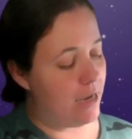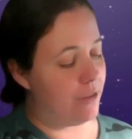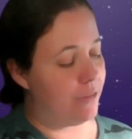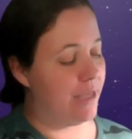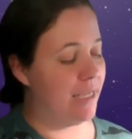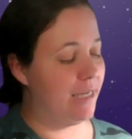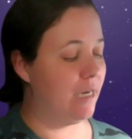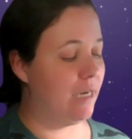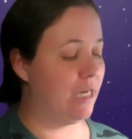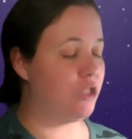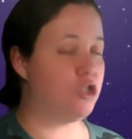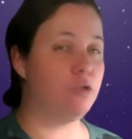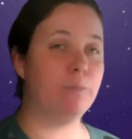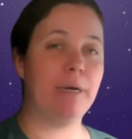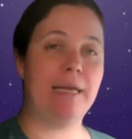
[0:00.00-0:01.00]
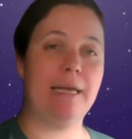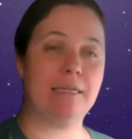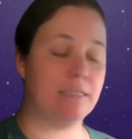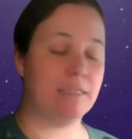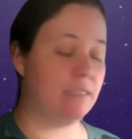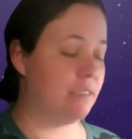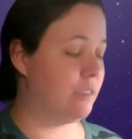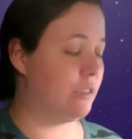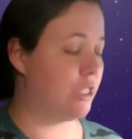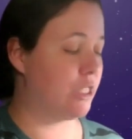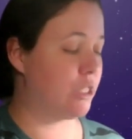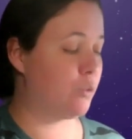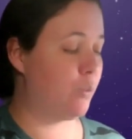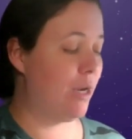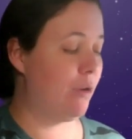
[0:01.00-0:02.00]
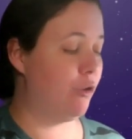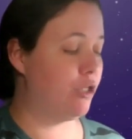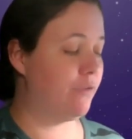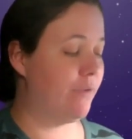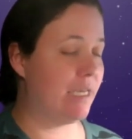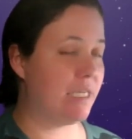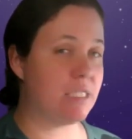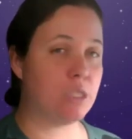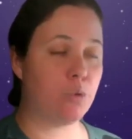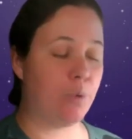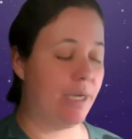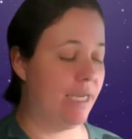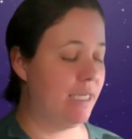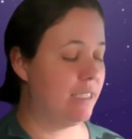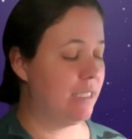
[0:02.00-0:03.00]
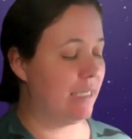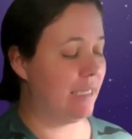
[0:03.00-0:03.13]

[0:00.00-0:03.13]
Then I do my x's. The square root of x squared